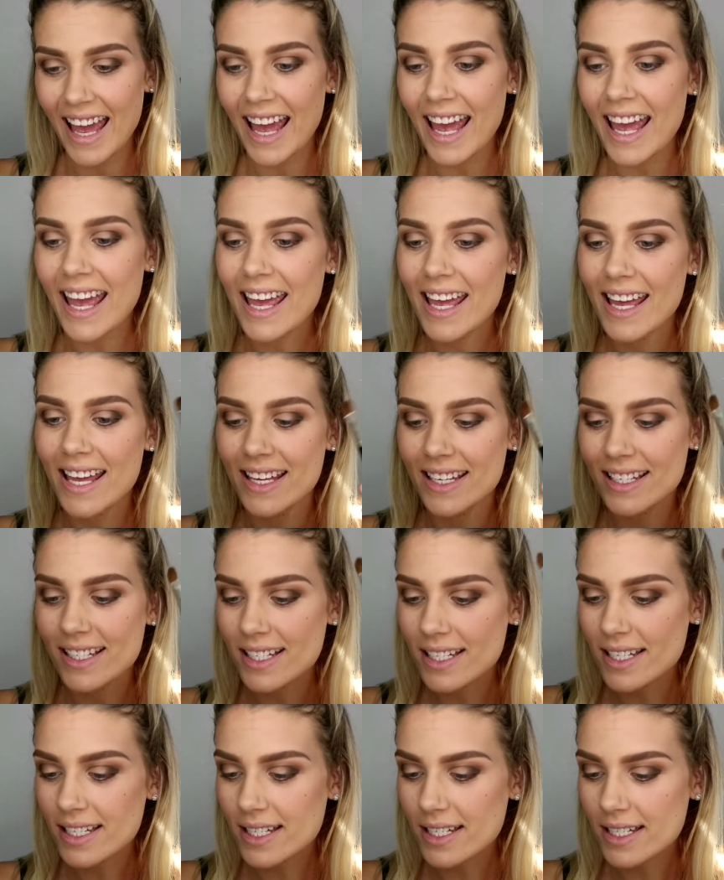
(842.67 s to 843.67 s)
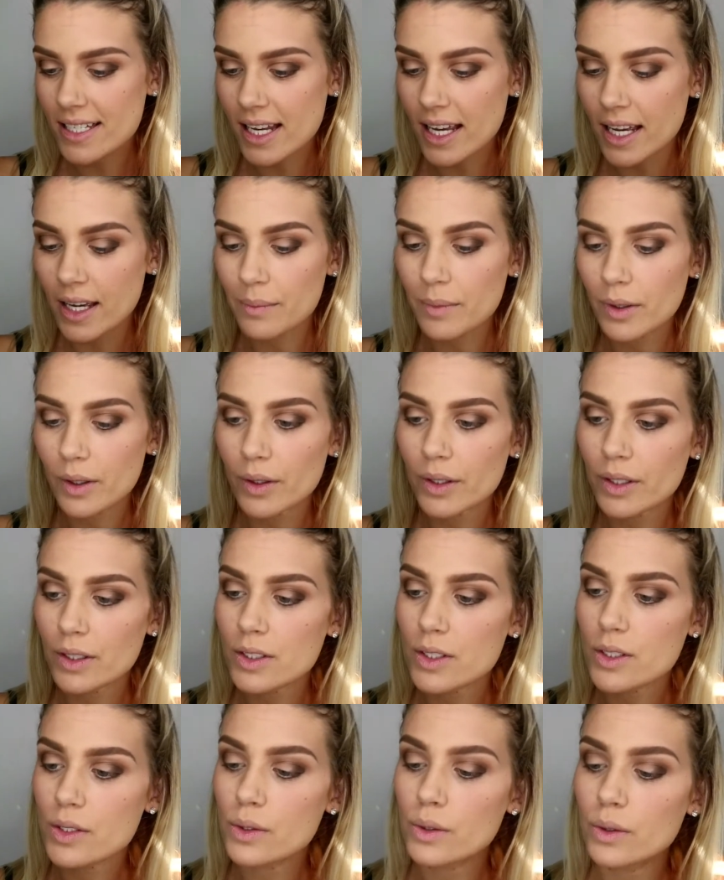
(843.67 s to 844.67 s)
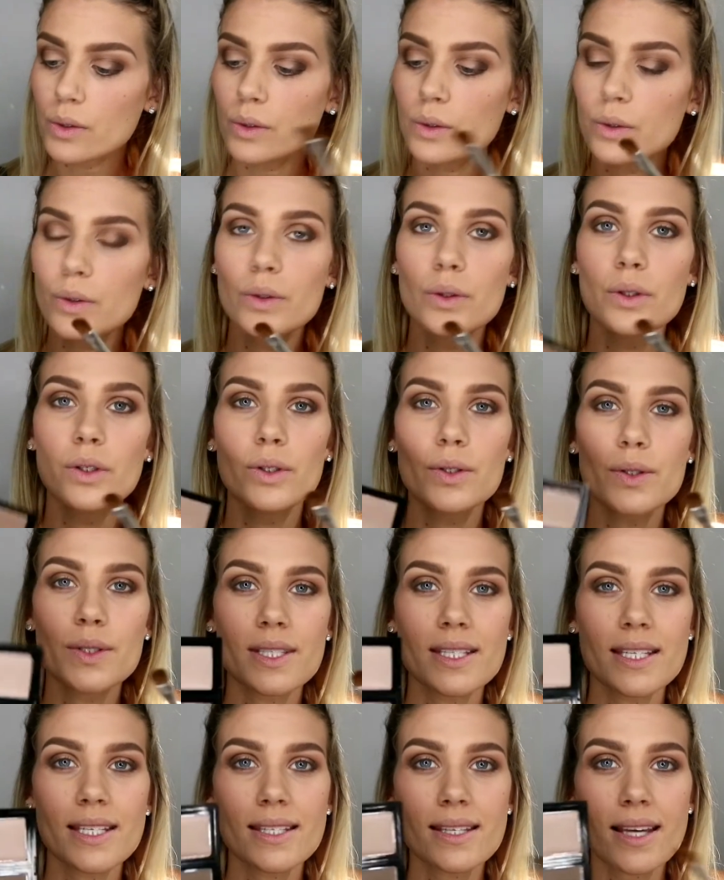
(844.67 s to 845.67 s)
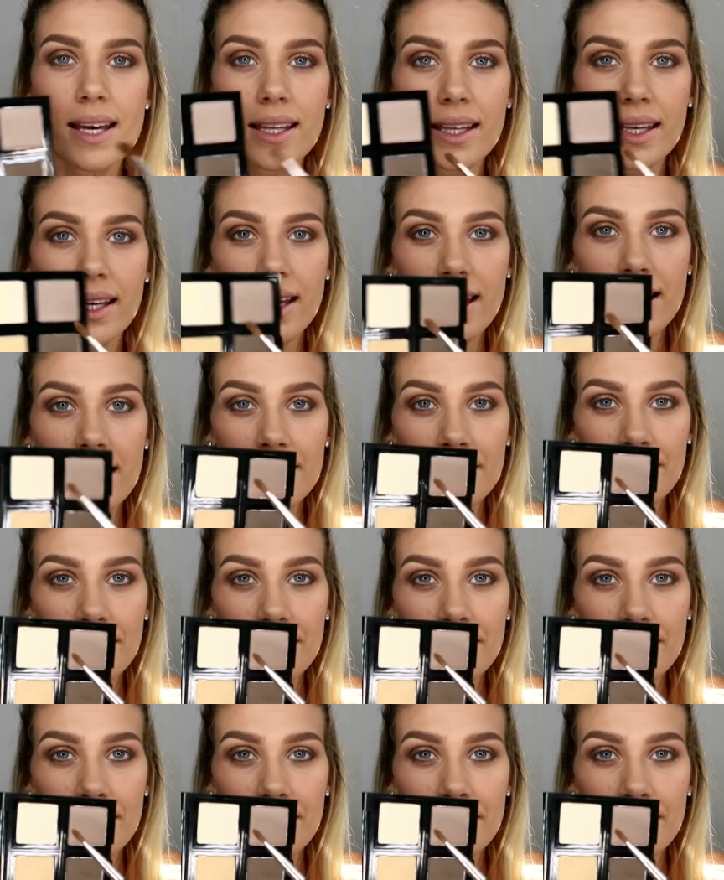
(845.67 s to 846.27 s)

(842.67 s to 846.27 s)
and I'm going to use this colour here